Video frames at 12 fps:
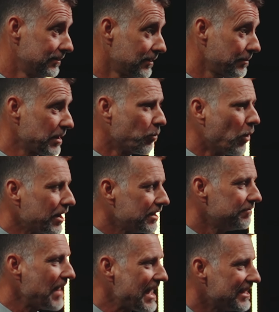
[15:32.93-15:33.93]
I mean, what
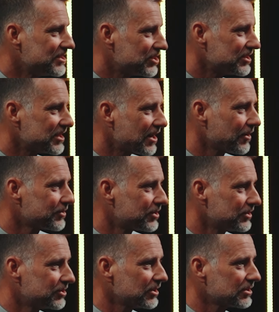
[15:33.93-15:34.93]
advantage is there
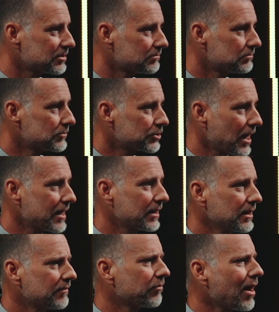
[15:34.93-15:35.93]
to just try to
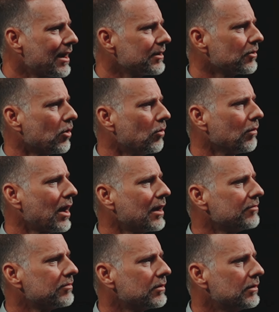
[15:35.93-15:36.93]
live right your whole
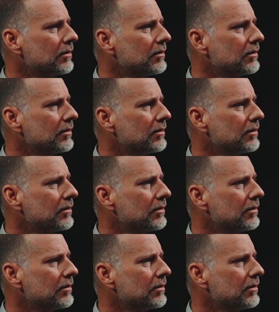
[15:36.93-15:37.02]
life?